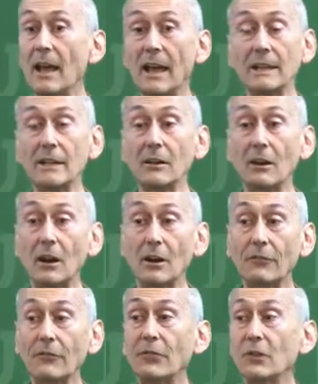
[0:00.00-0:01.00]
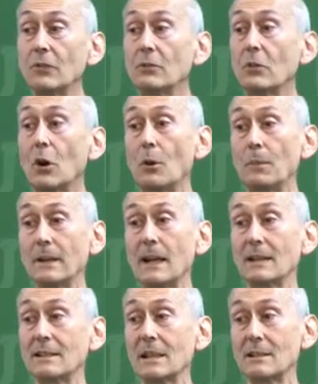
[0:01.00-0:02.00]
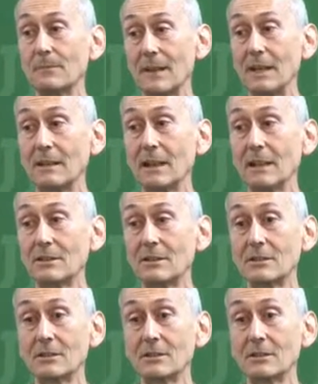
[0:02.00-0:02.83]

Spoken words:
And there are few open access mandates.